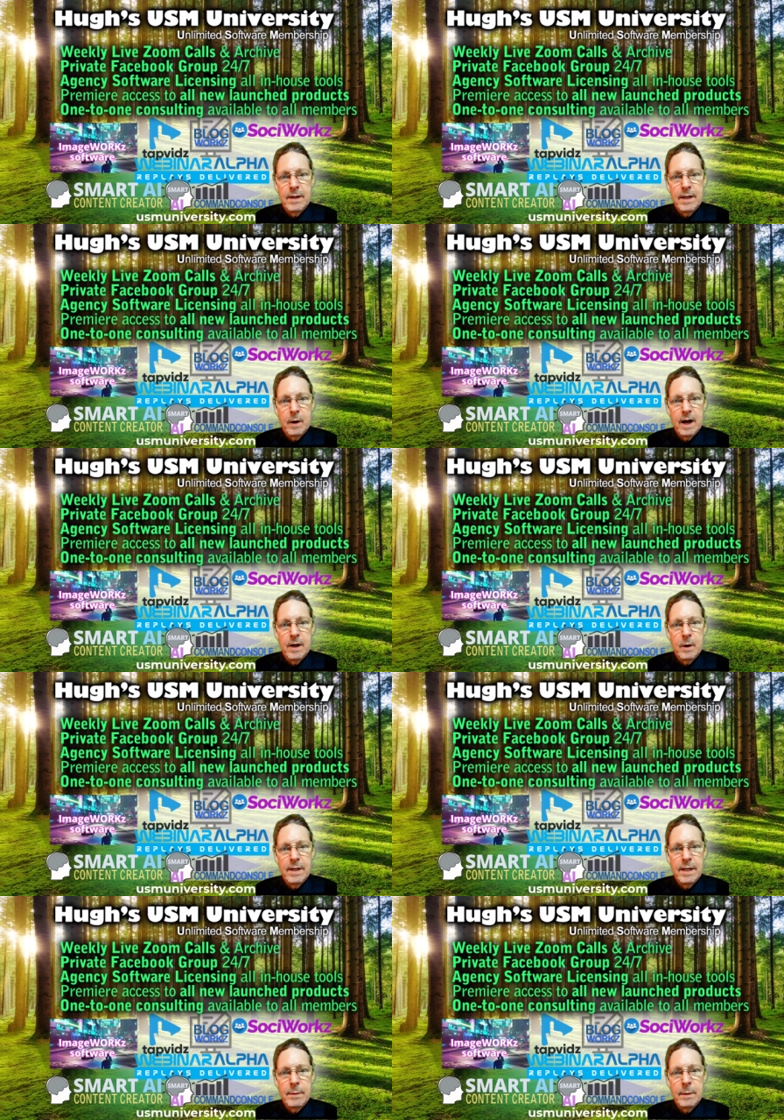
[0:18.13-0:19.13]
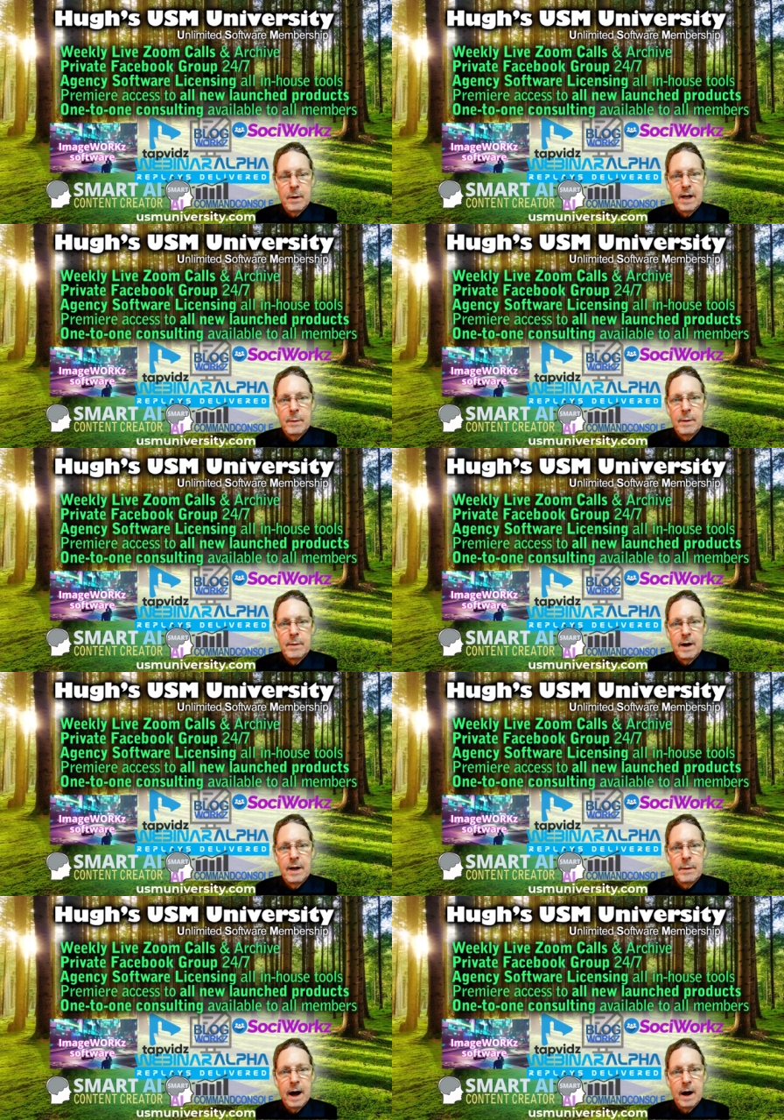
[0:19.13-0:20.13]
So here's what this membership is
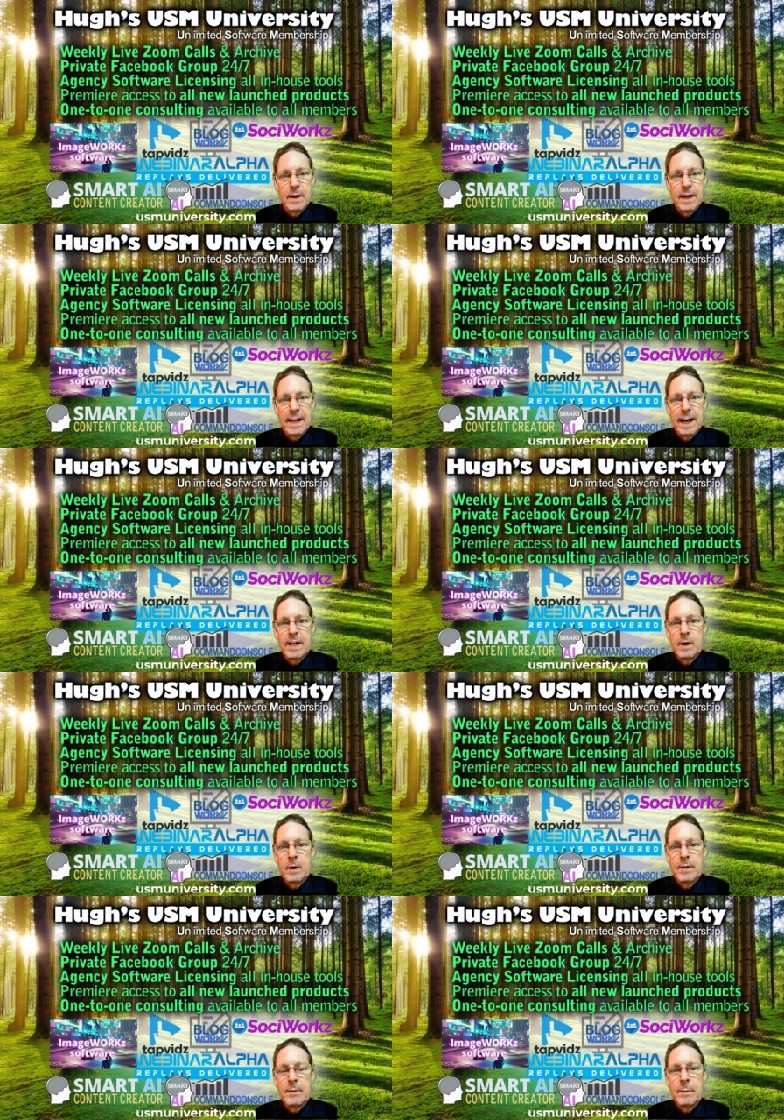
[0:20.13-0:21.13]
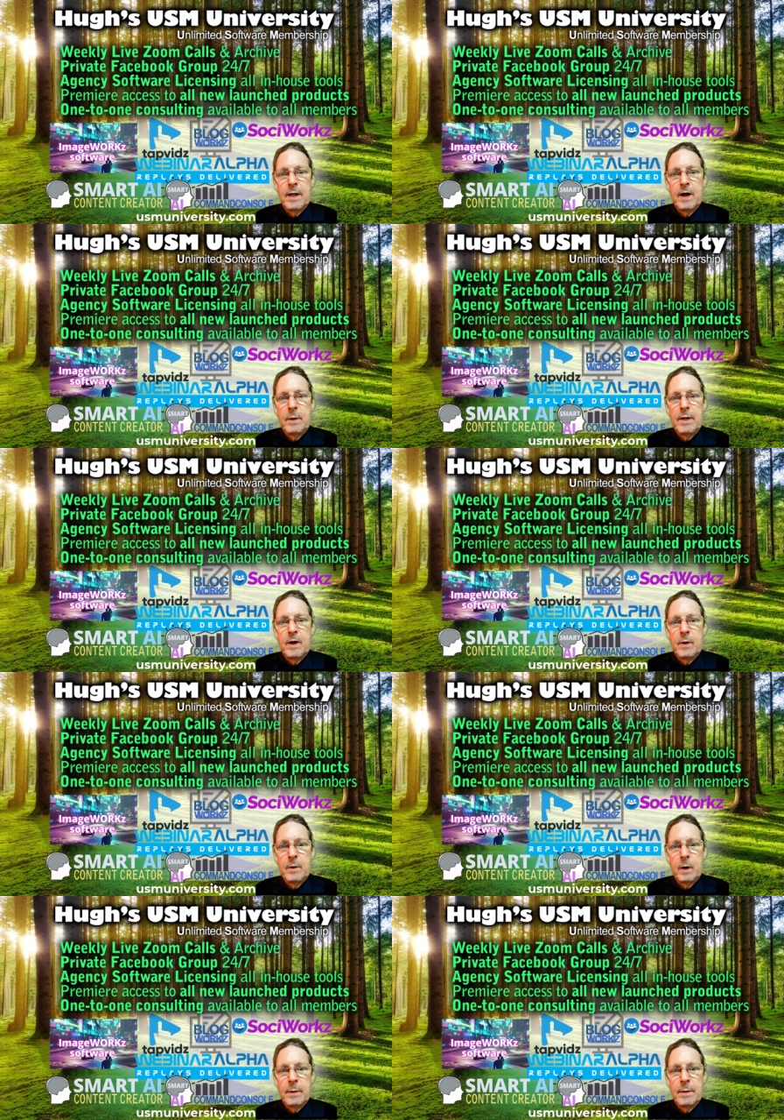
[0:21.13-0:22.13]
all about, in case you aren't familiar with Hugh
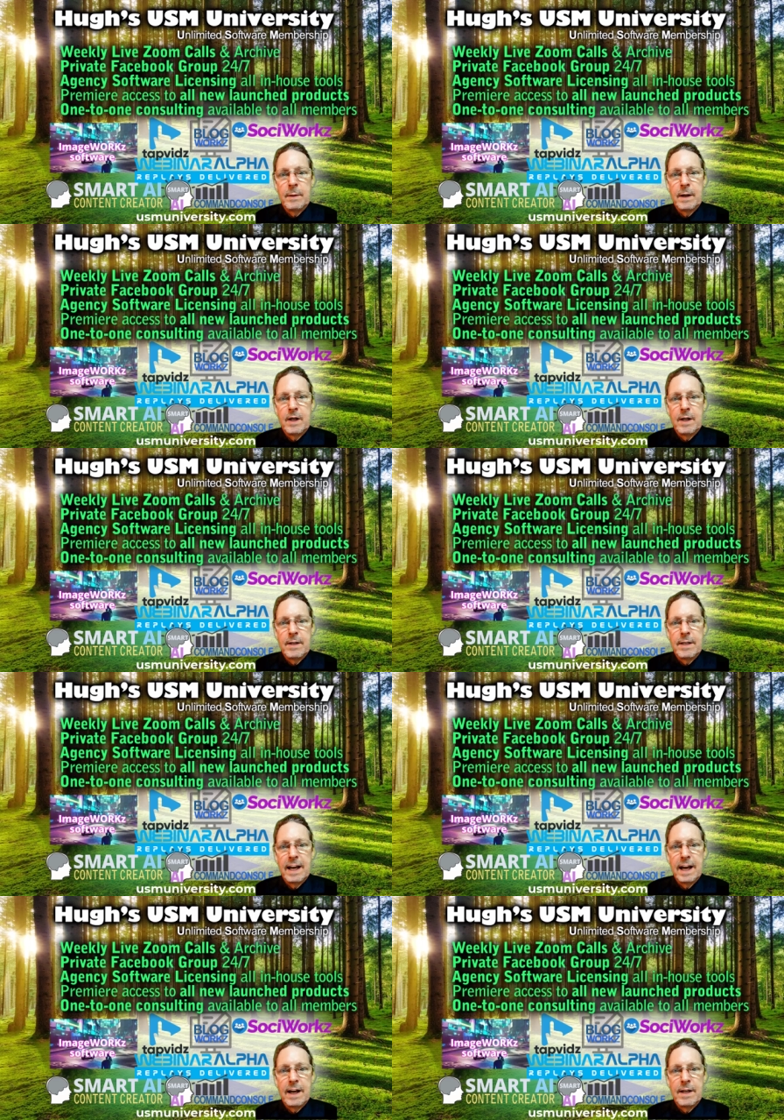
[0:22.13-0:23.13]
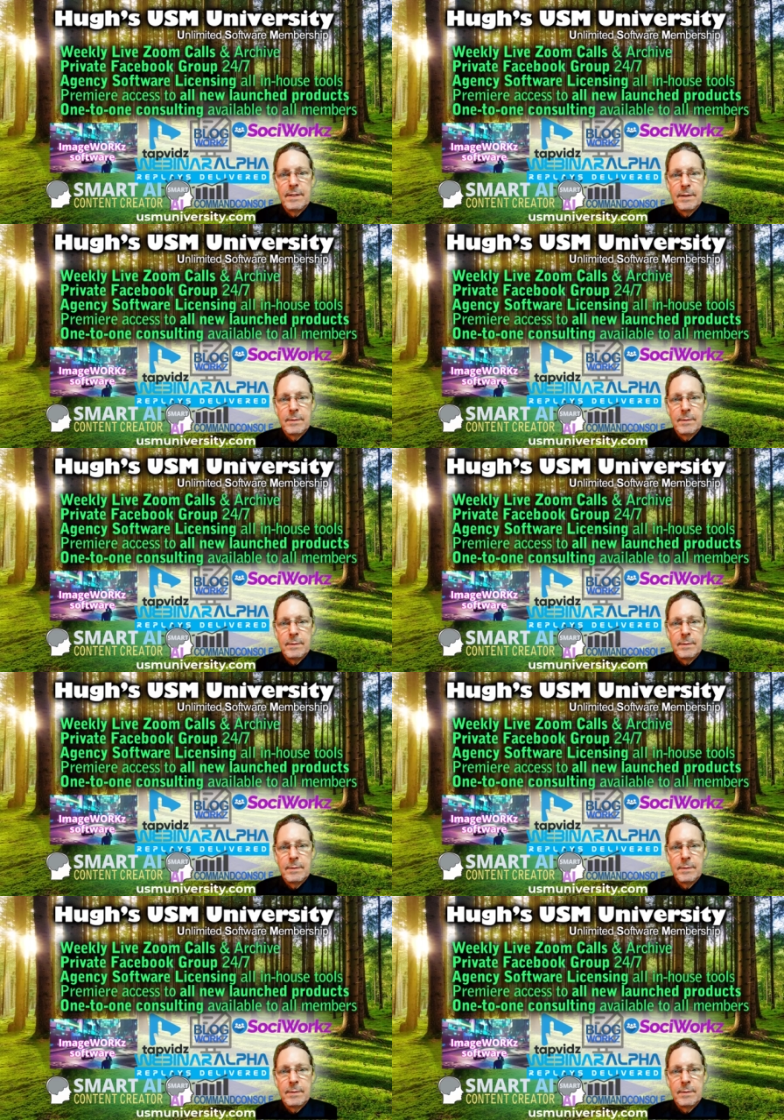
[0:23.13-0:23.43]
and Web Dimensions, Inc.